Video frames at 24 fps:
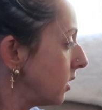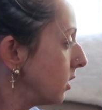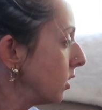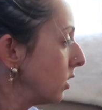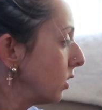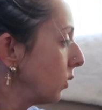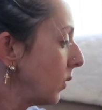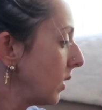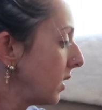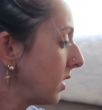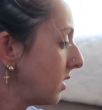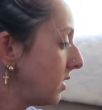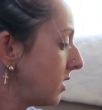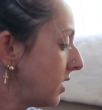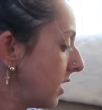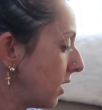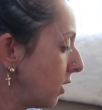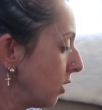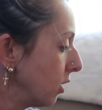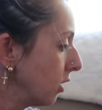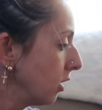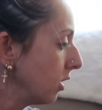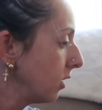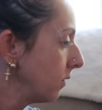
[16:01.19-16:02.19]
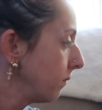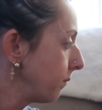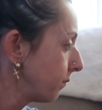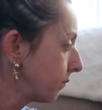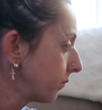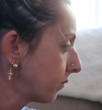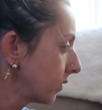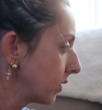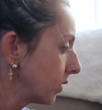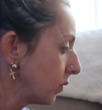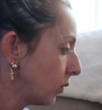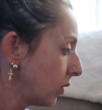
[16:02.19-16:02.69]
here with Tigger,
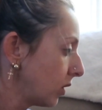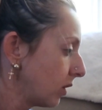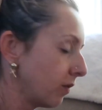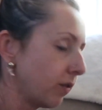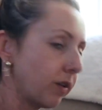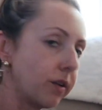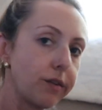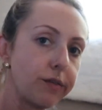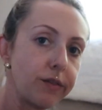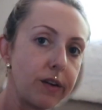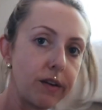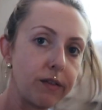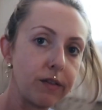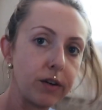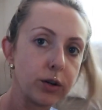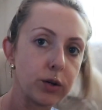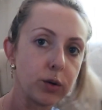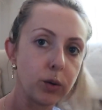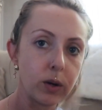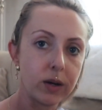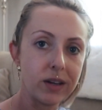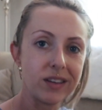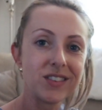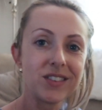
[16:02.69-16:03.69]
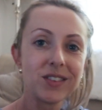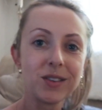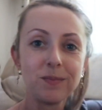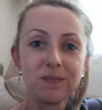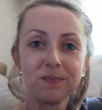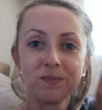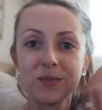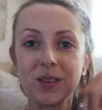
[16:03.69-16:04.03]
one of her favorite toys.